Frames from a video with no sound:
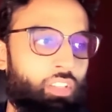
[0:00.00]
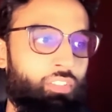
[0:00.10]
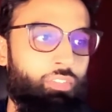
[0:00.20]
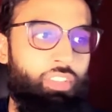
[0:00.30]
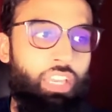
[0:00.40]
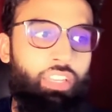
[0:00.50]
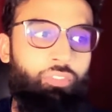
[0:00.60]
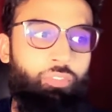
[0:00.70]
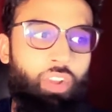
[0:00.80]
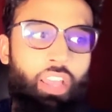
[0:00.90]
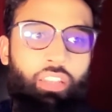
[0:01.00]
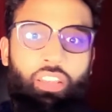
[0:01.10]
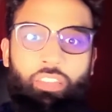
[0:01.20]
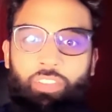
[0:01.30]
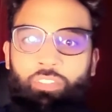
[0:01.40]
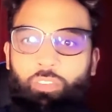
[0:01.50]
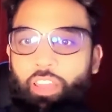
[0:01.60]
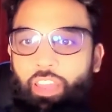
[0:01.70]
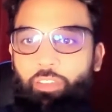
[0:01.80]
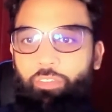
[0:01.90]
get it right, even
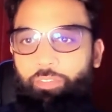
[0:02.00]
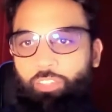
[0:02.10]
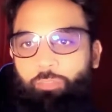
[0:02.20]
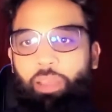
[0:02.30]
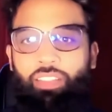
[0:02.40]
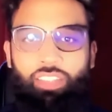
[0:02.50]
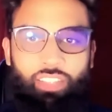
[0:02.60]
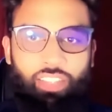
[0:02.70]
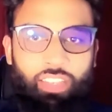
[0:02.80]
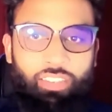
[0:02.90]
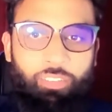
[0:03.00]
despite the intent.